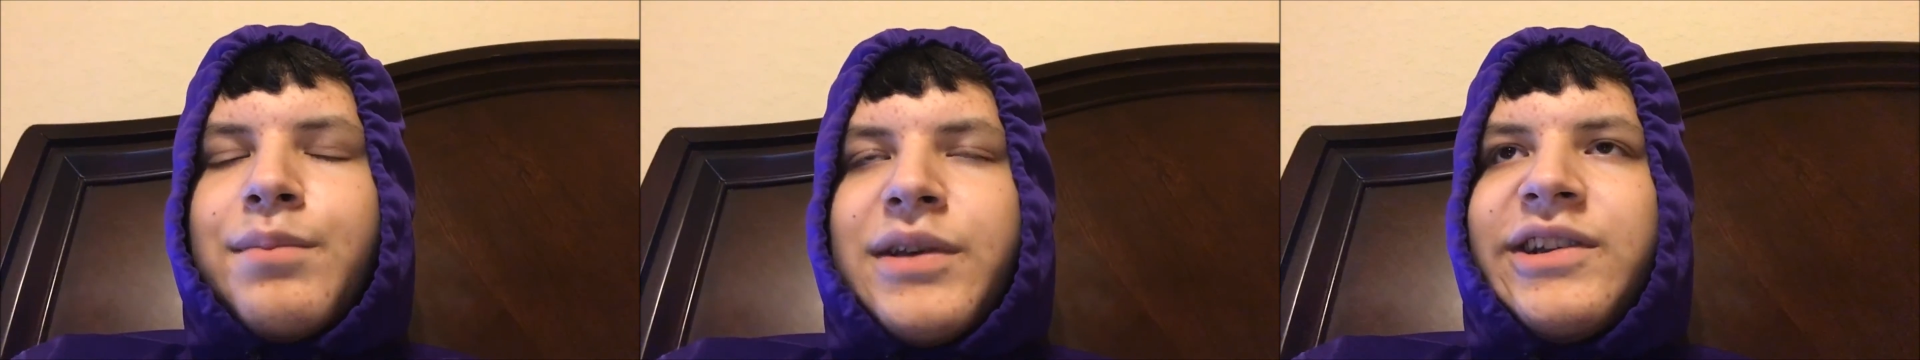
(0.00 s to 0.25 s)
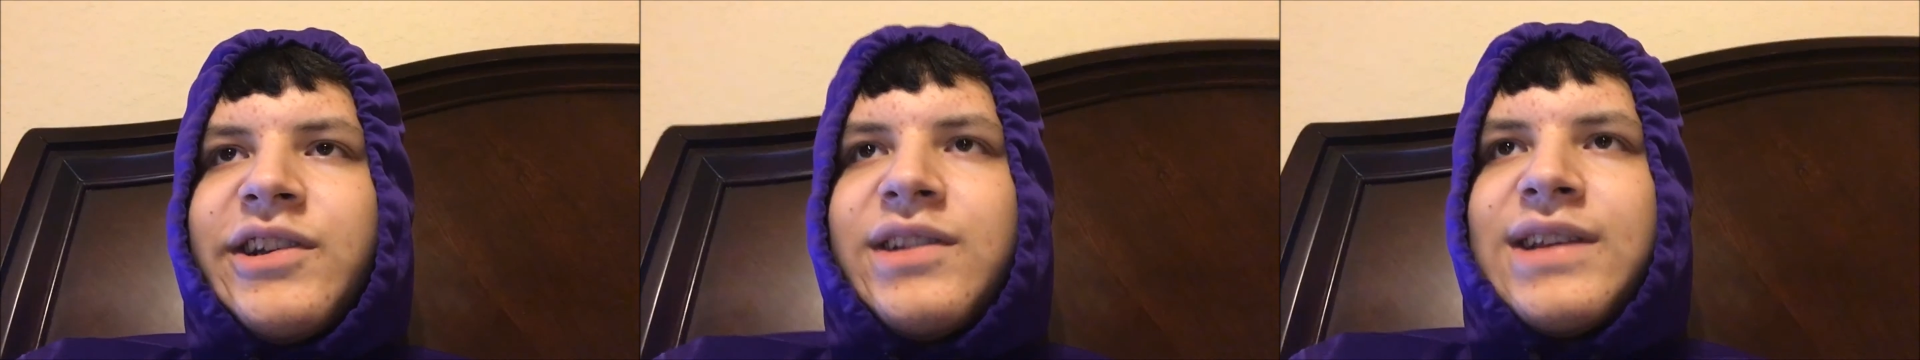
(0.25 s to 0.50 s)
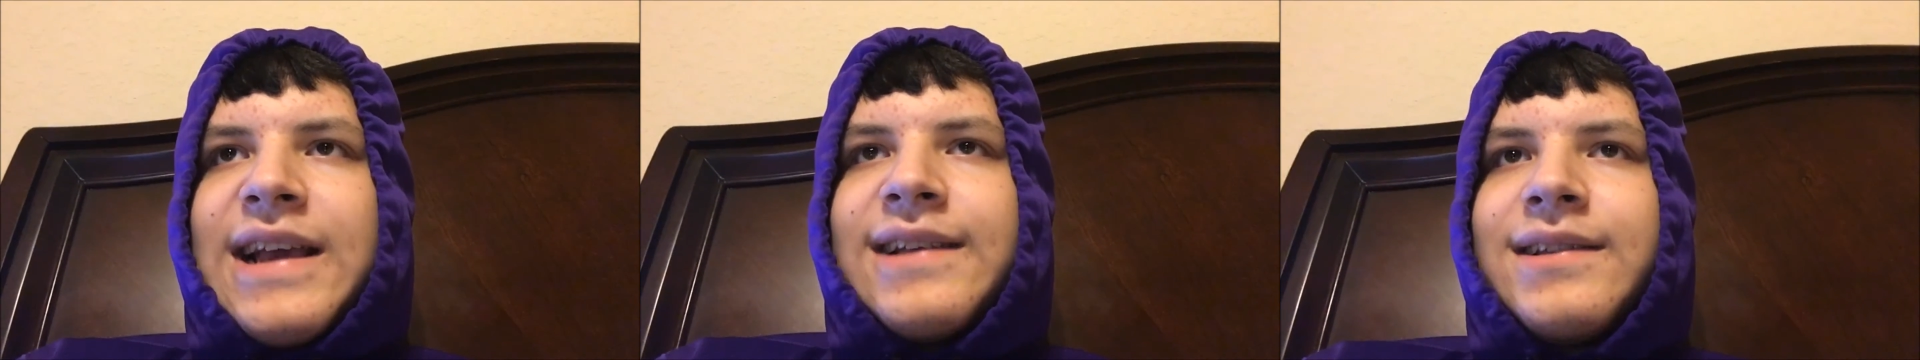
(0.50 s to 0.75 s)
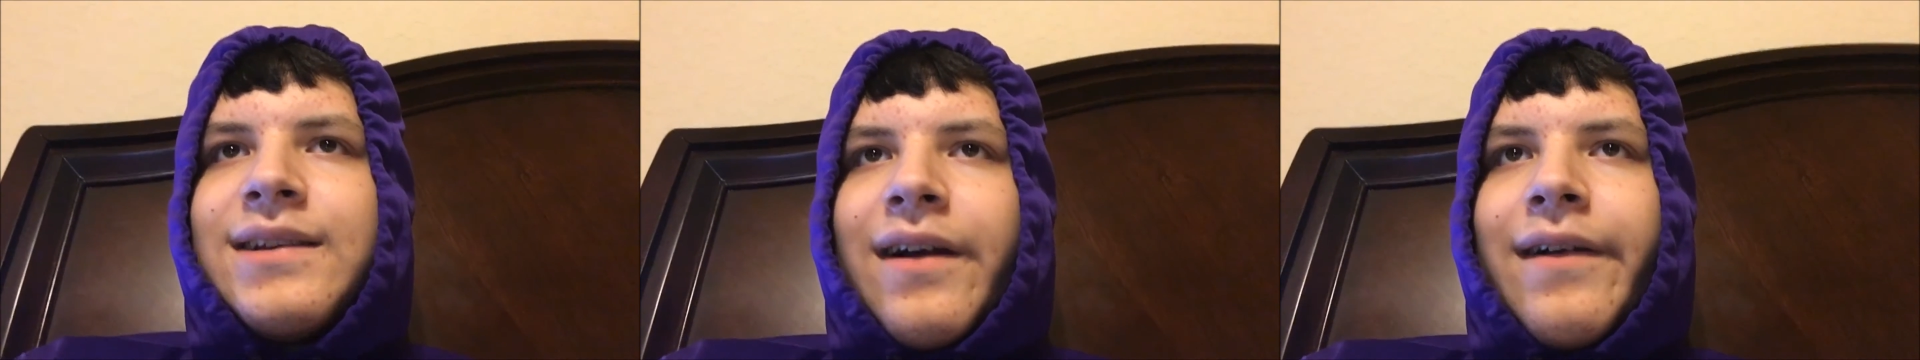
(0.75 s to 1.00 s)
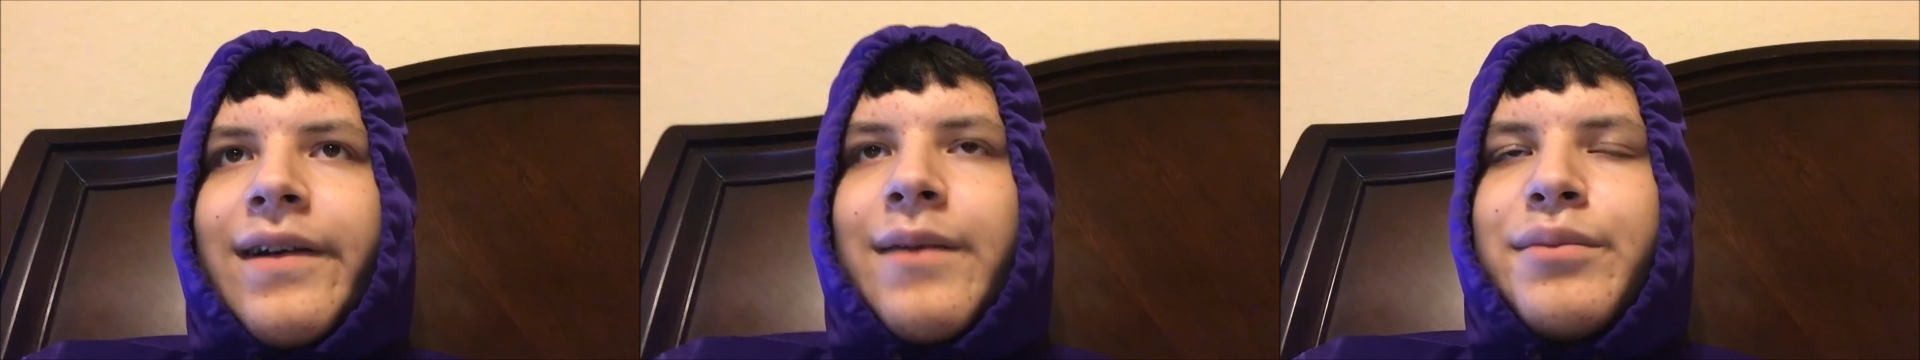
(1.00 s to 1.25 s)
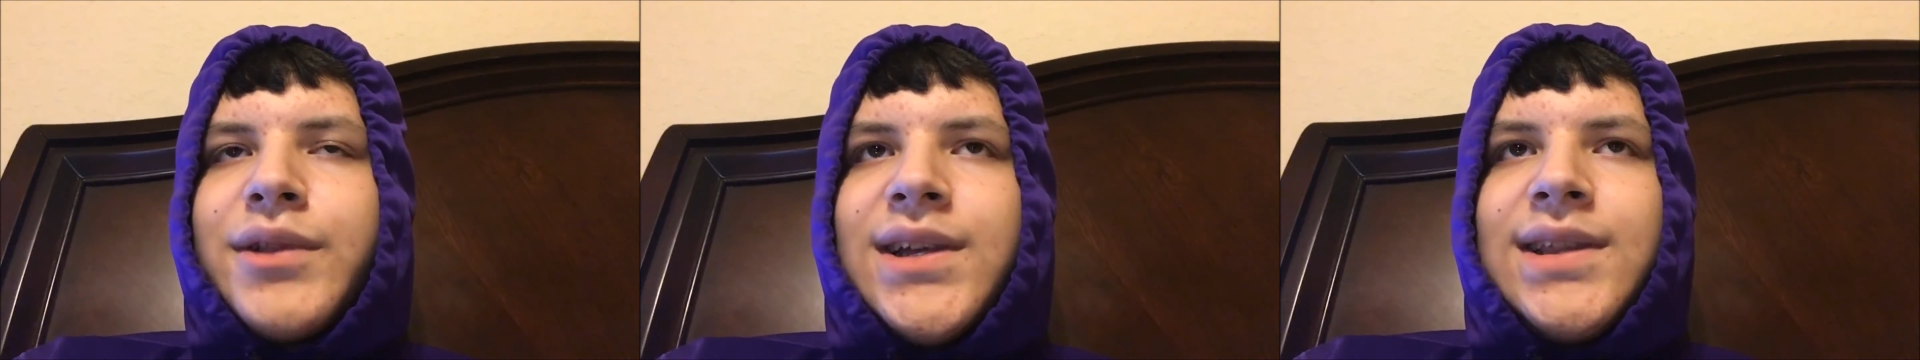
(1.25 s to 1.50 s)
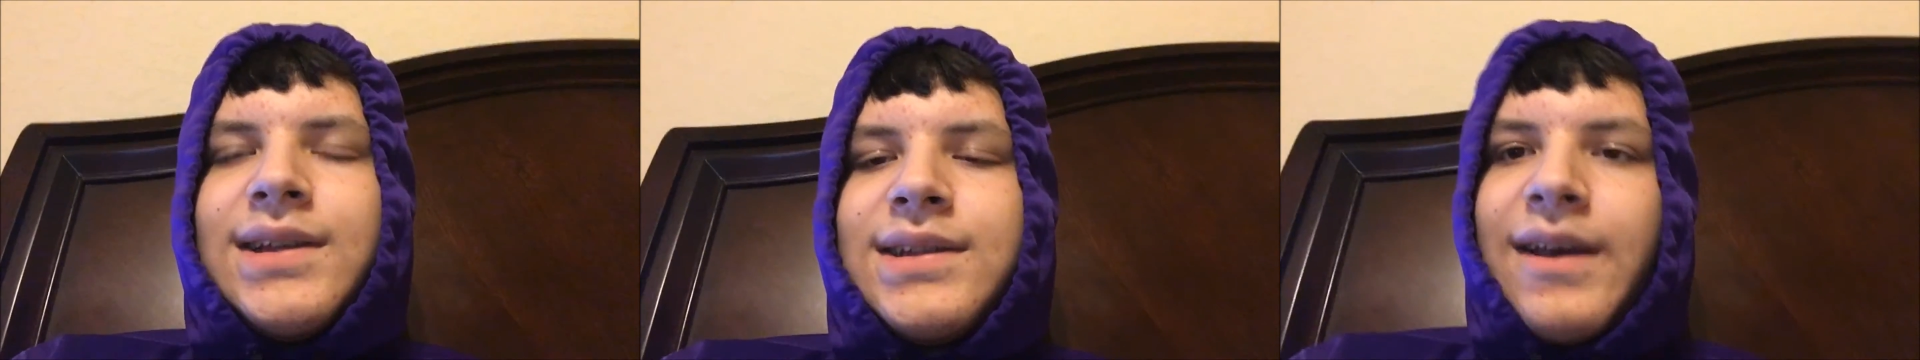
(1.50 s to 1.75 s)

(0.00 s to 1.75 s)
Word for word: Peach and Daisy are completely